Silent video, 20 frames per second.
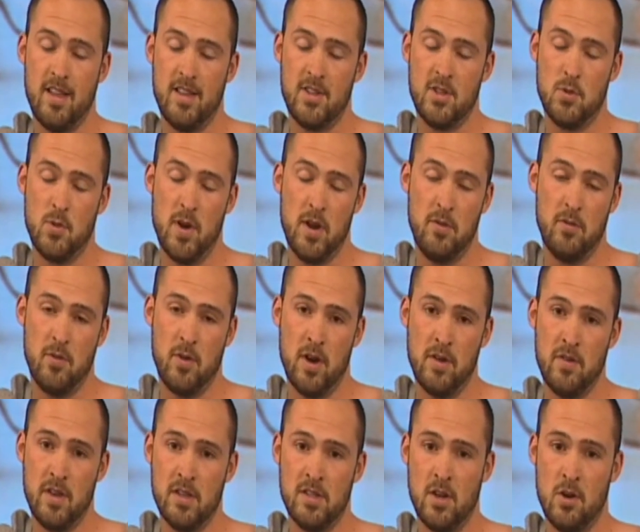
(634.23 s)

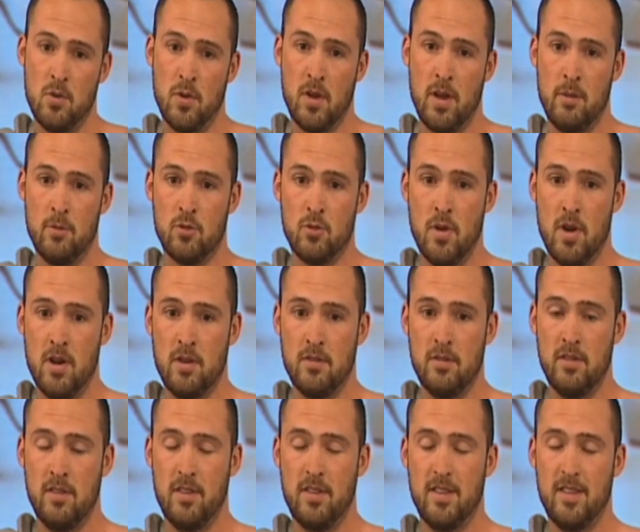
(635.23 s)
25 years old comes
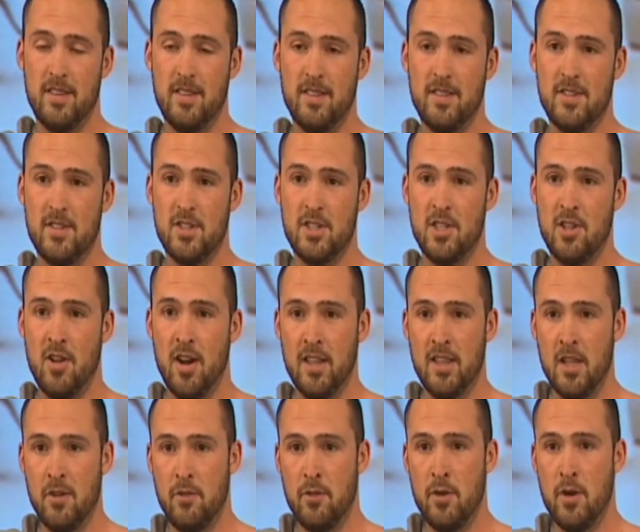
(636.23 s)
around, slightly
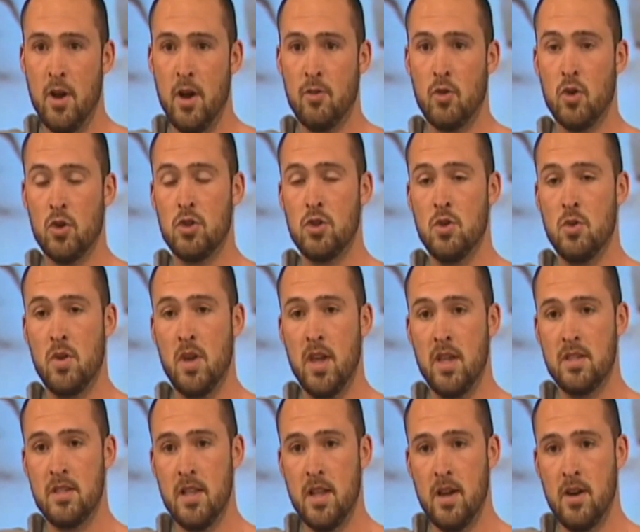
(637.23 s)
different. I've got 2
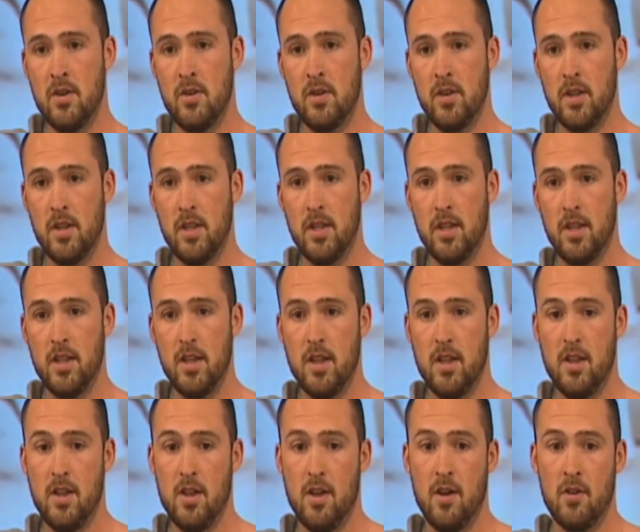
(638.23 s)
kids now.
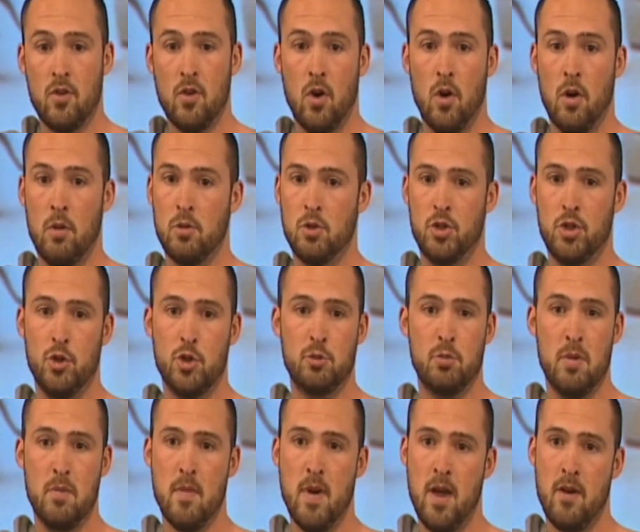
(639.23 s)
I was due to
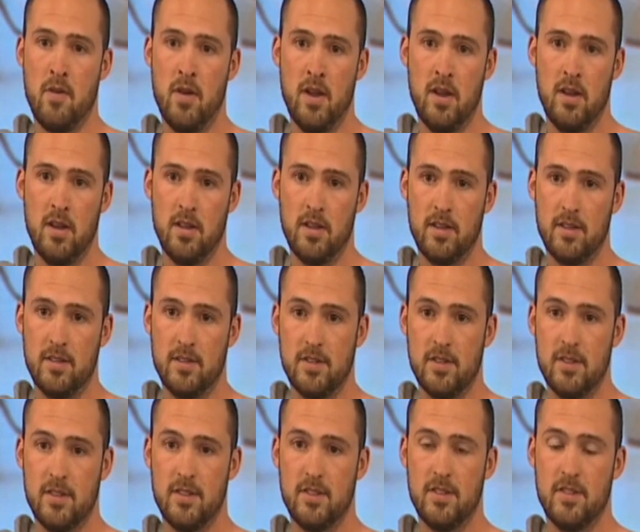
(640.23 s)
be married.
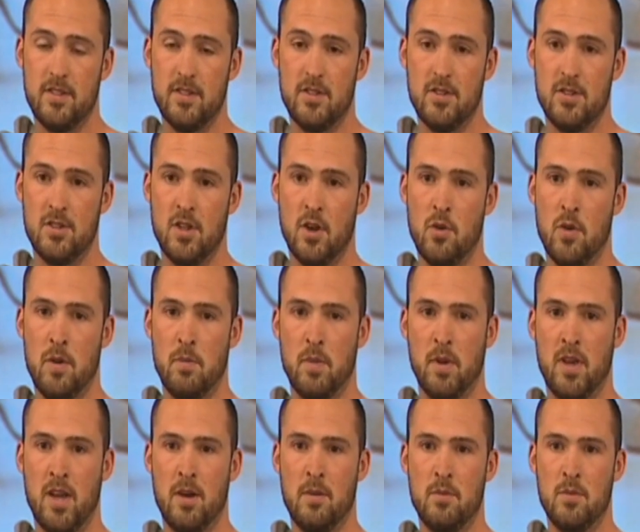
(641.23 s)
So it
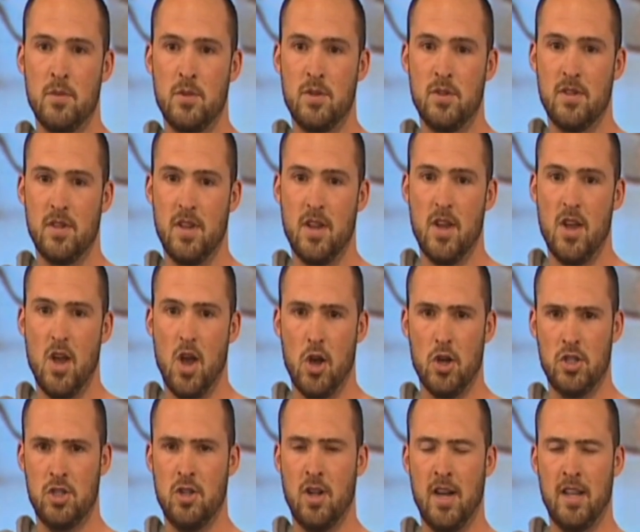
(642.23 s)
becomes a
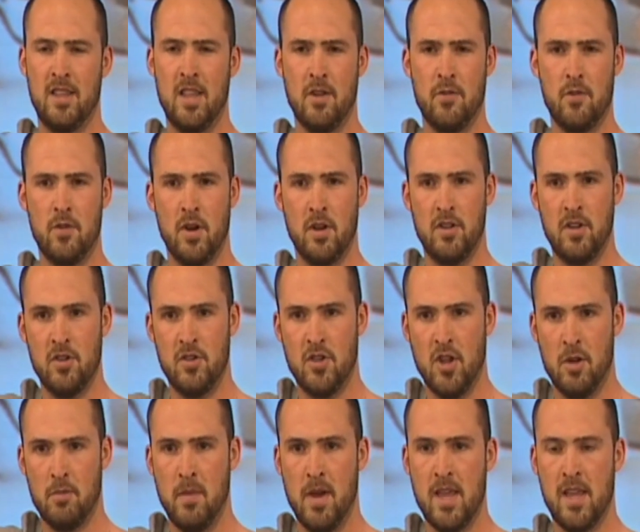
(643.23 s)
slightly different decision
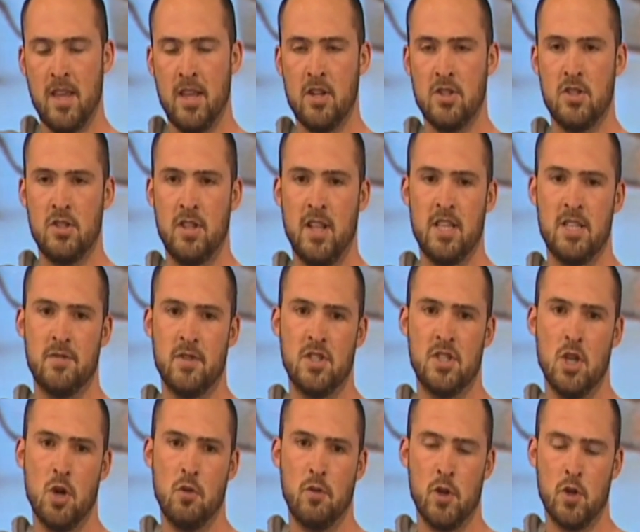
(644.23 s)
that I'm making. It's less of a
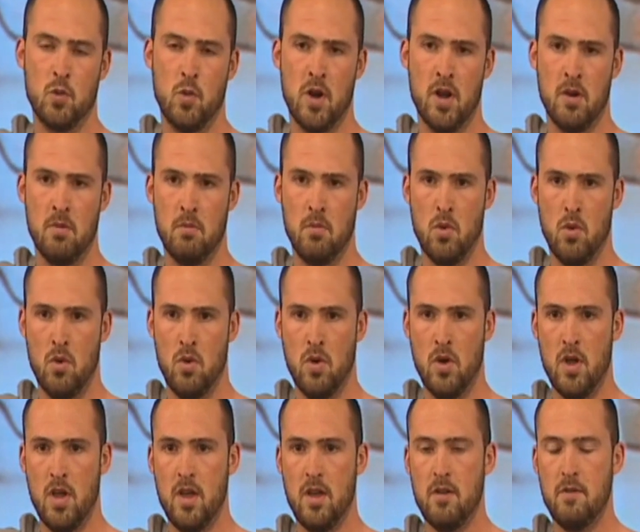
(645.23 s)
selfish one and more
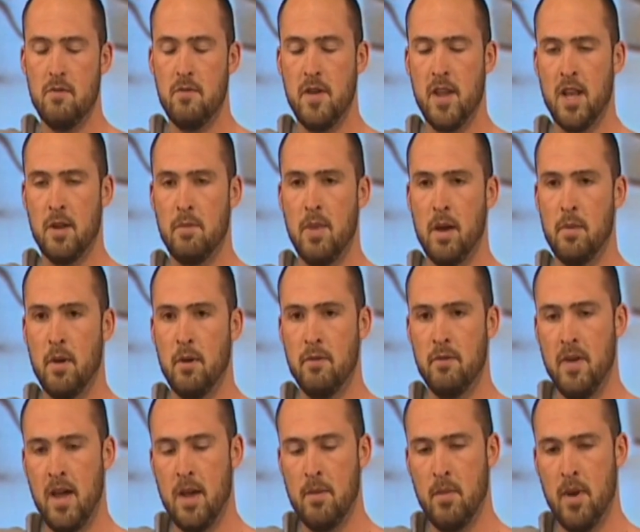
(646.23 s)
thinking about my
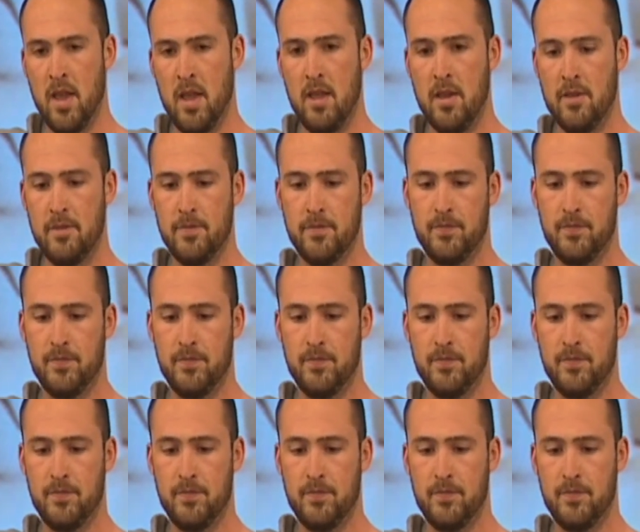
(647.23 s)
family.